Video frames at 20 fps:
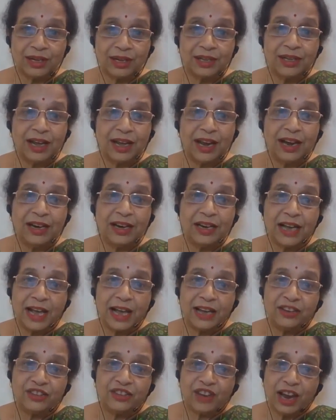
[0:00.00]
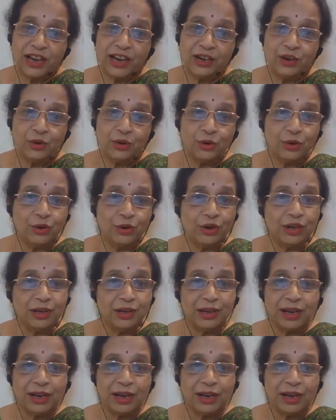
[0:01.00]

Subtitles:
The entire childhood